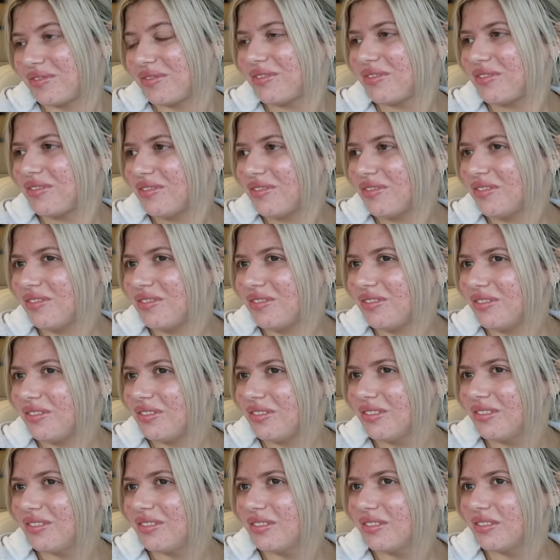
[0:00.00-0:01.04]

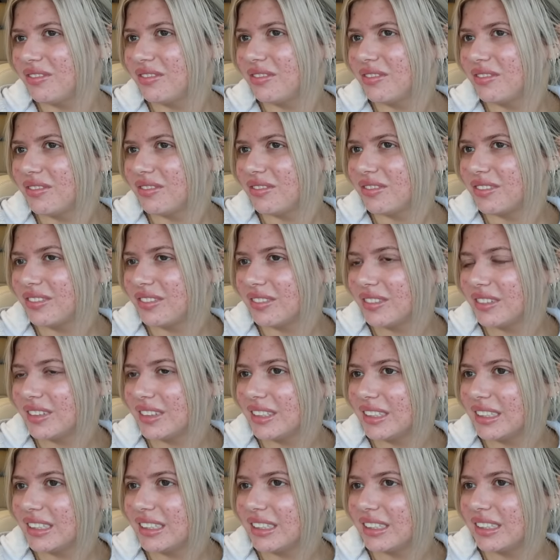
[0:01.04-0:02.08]

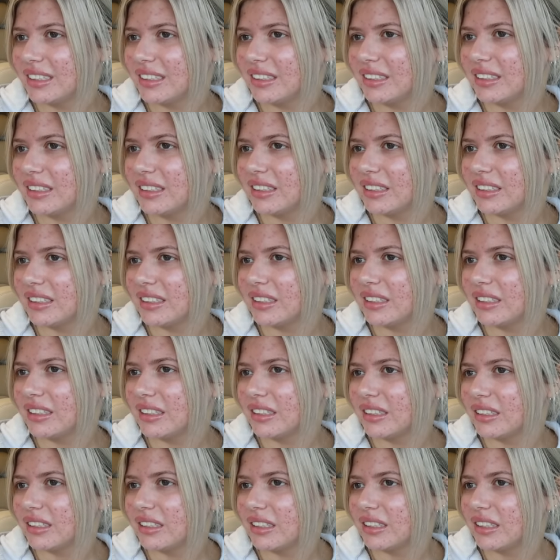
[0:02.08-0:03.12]

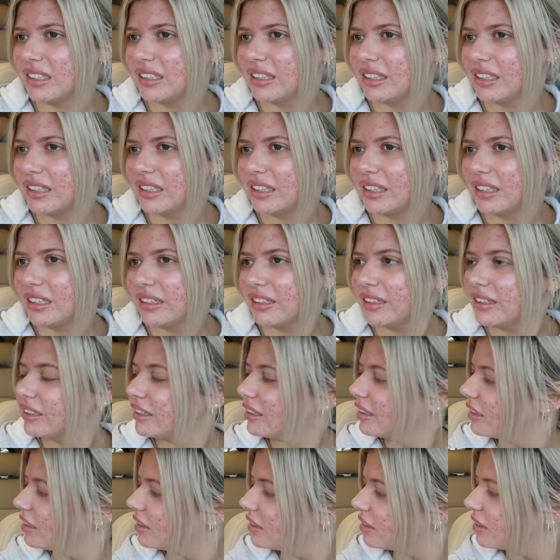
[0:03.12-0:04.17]

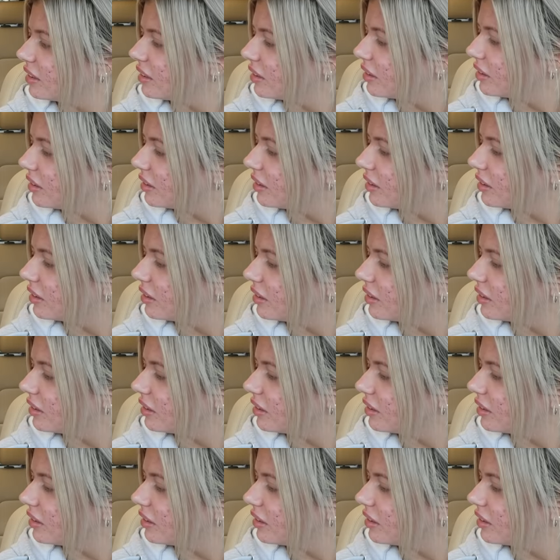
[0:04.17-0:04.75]
The person shown says nothing.